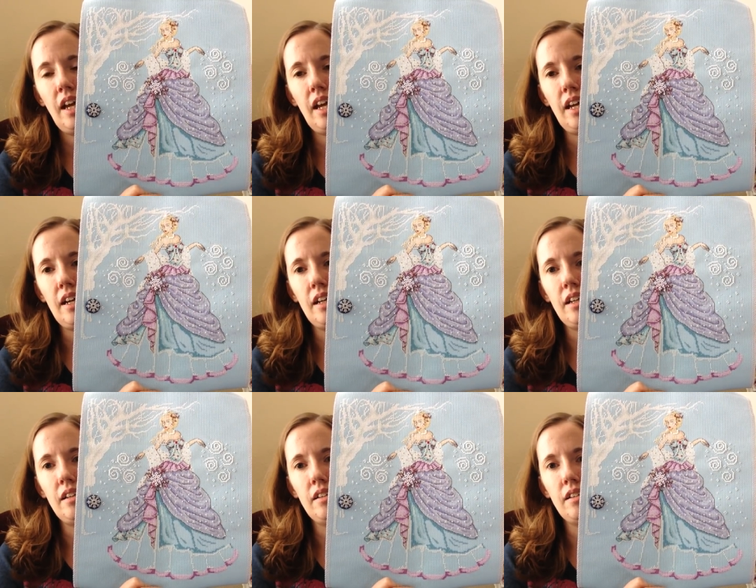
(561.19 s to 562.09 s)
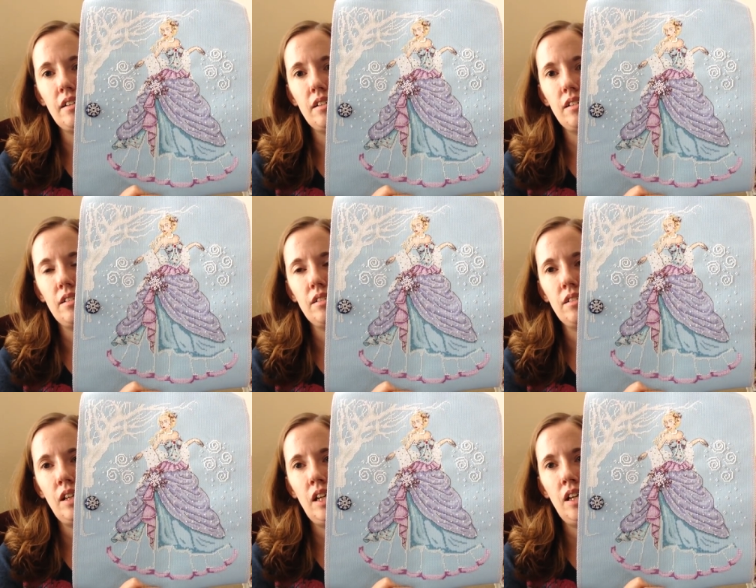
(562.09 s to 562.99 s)
and
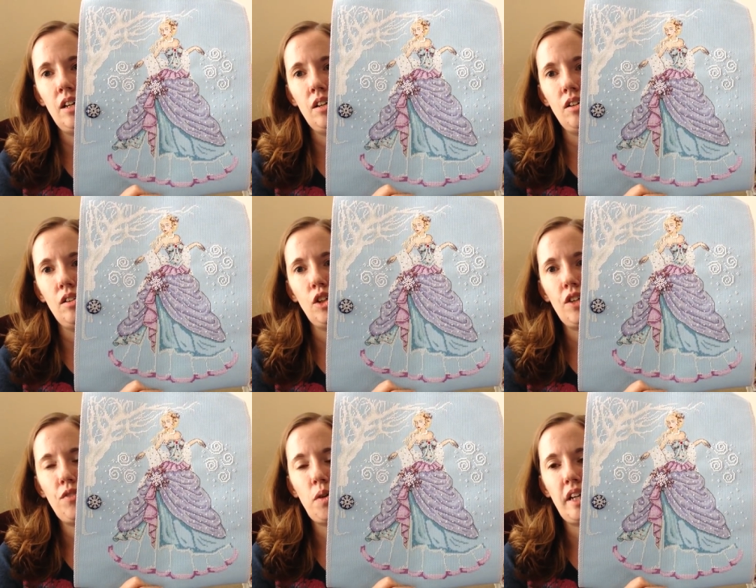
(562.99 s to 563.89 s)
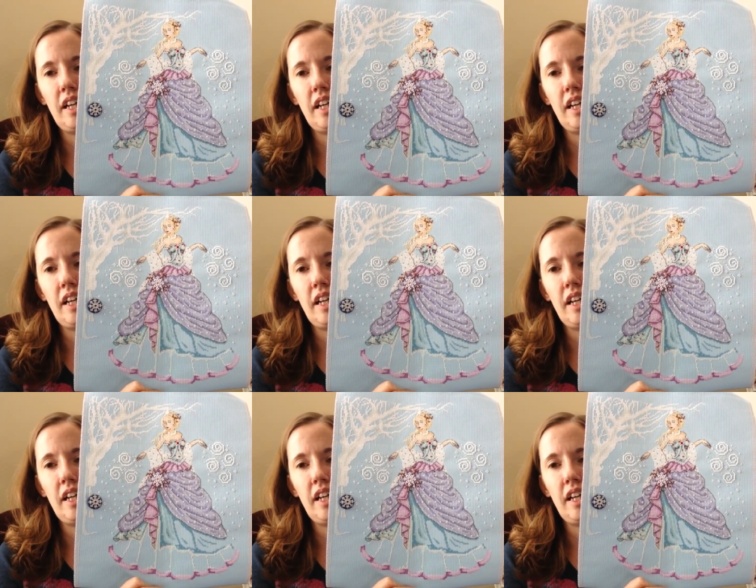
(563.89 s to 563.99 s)
looking forward to